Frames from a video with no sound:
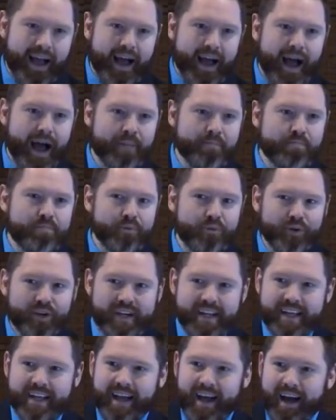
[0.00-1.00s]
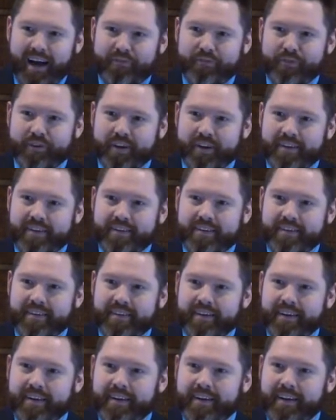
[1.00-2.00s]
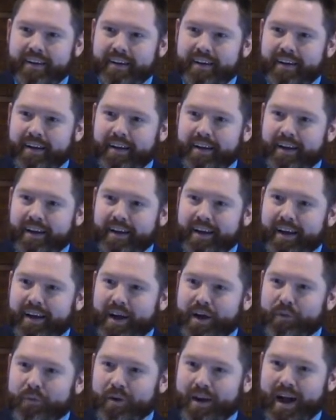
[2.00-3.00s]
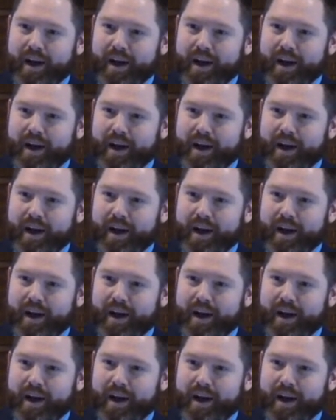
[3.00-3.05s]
I'm pretty confident when